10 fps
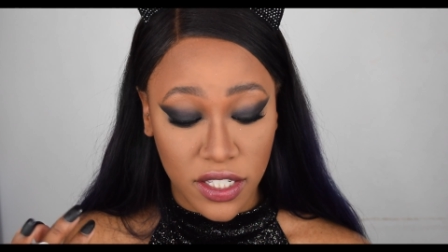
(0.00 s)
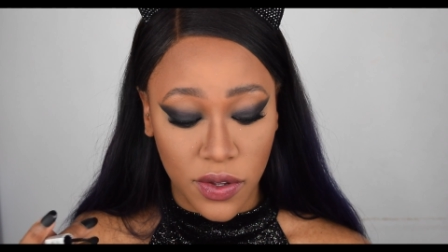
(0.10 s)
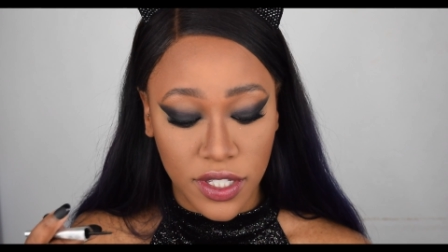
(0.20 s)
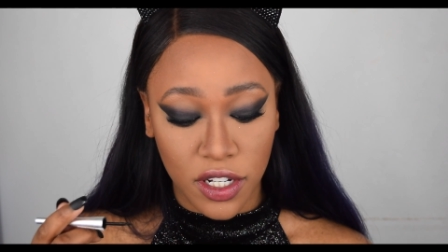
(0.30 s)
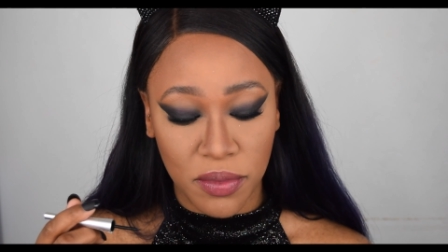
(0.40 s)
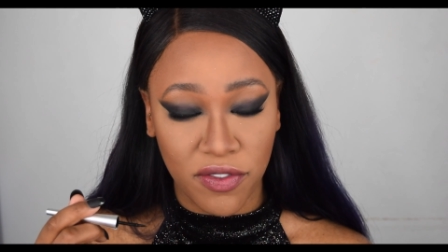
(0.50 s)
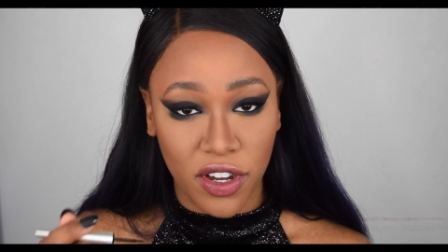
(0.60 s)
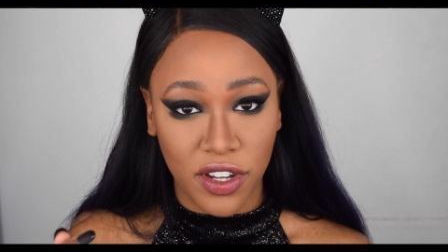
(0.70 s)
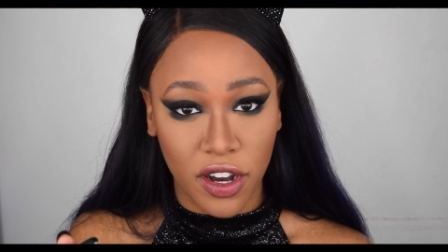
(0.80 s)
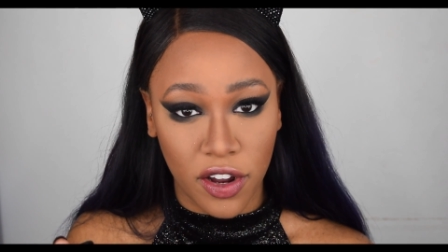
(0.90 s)
So it's going to be
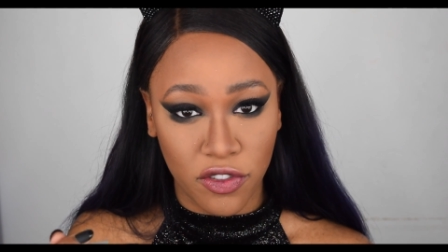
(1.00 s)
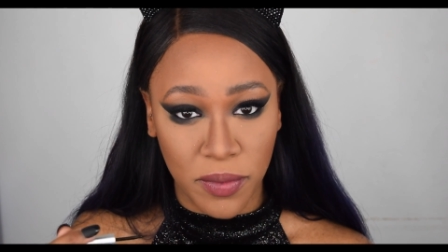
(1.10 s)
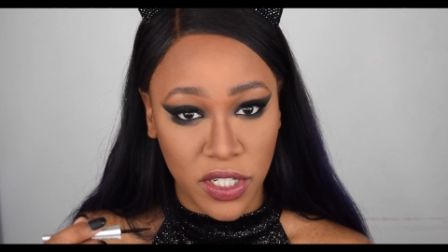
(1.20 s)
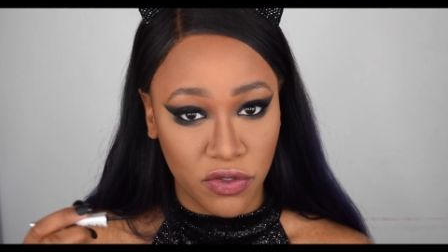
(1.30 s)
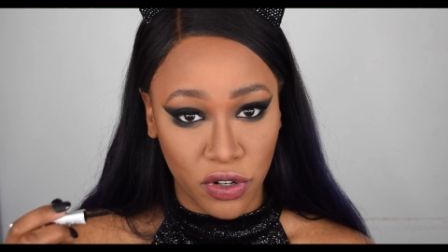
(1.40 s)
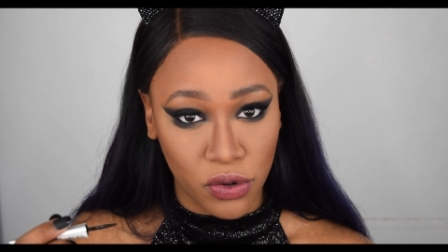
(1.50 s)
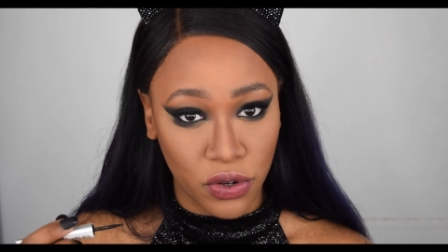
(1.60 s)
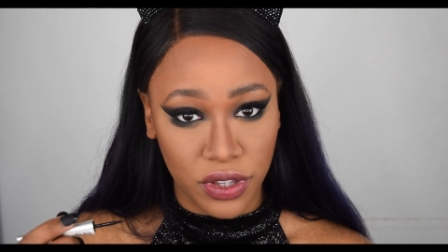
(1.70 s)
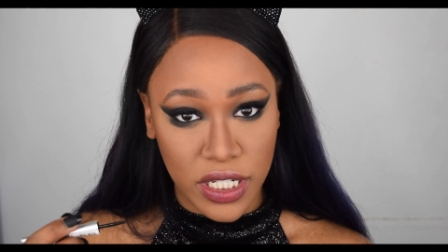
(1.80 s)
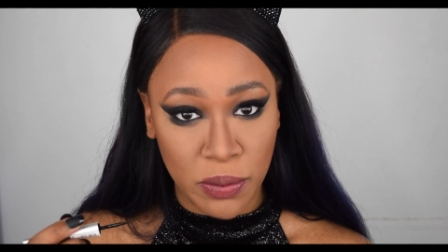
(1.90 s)
very hard for me to
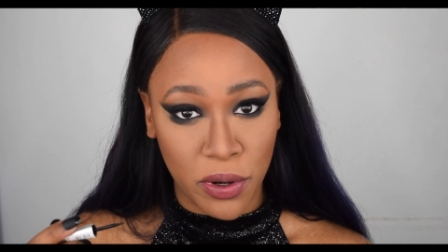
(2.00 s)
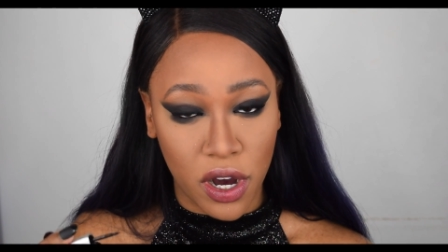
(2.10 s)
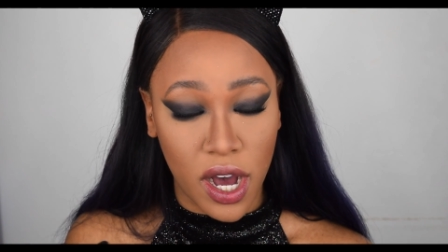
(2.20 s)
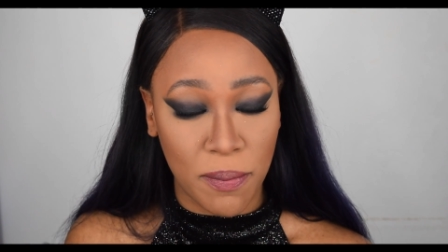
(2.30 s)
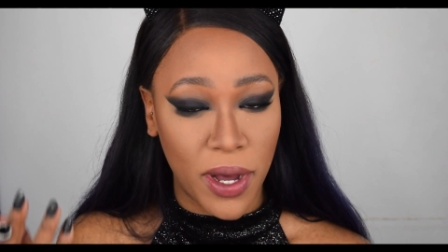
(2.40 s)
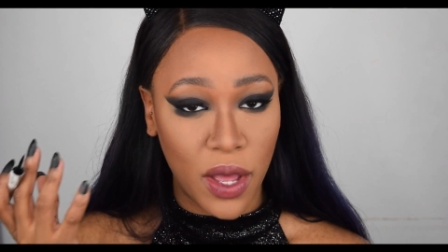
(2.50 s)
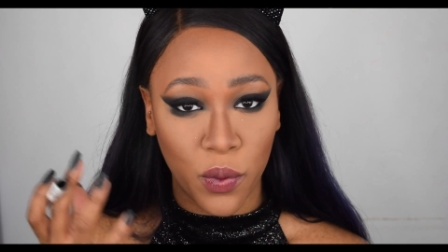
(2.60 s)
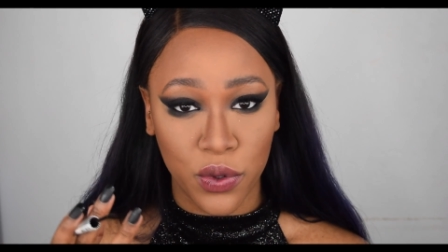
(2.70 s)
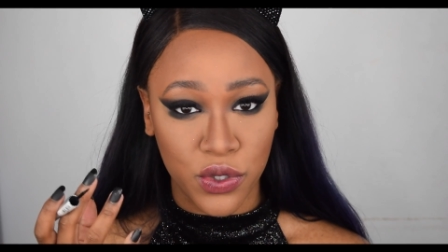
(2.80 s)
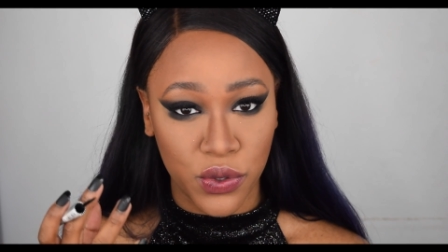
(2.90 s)
record this part, but I
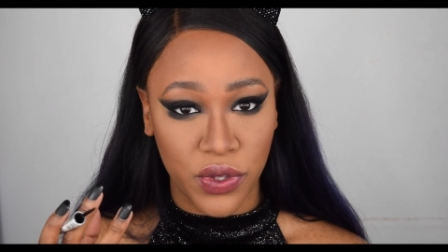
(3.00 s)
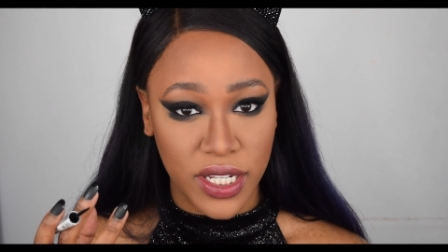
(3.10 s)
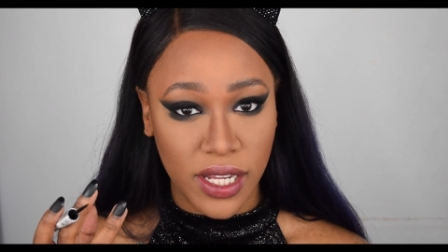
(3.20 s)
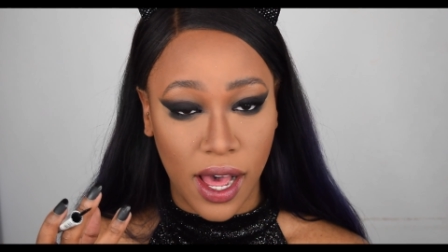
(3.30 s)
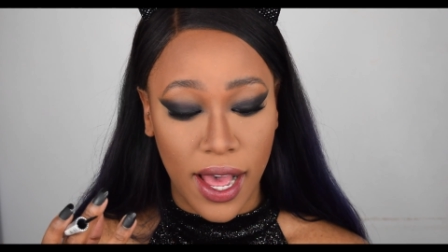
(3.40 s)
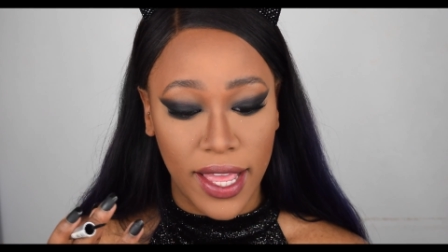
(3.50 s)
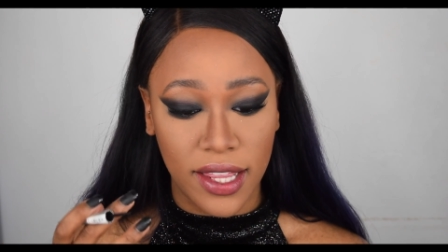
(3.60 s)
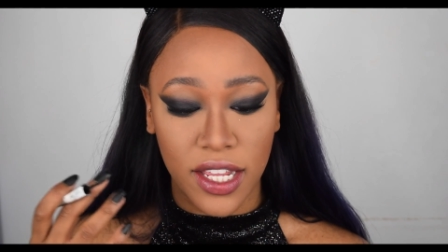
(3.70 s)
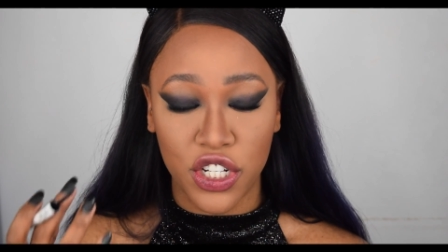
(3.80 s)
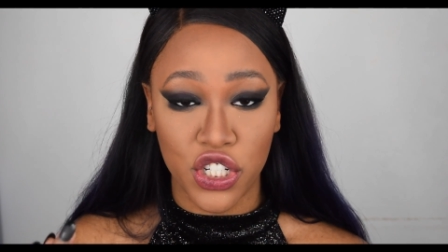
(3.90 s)
will do this eye
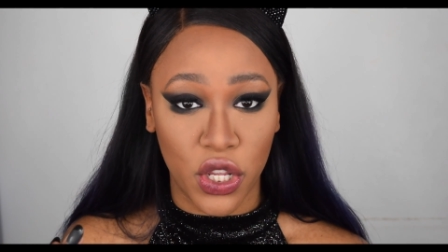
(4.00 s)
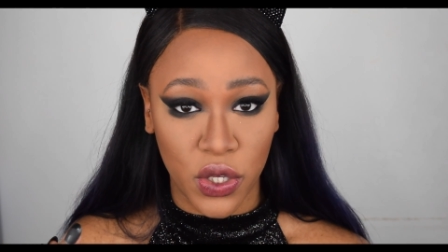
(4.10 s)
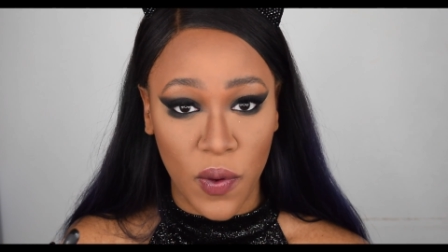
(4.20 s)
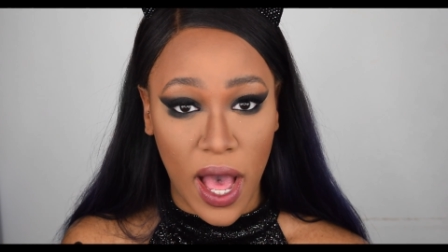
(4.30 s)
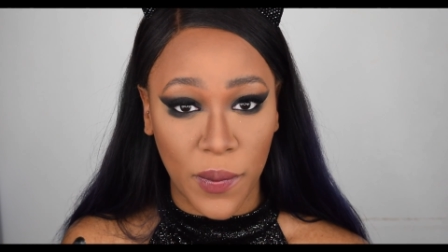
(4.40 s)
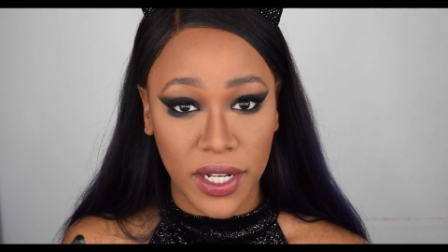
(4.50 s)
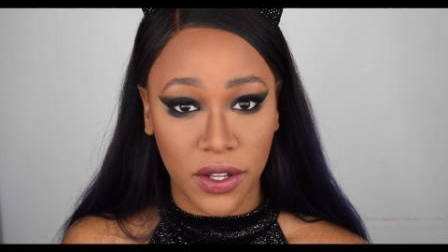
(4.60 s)
and then show you how it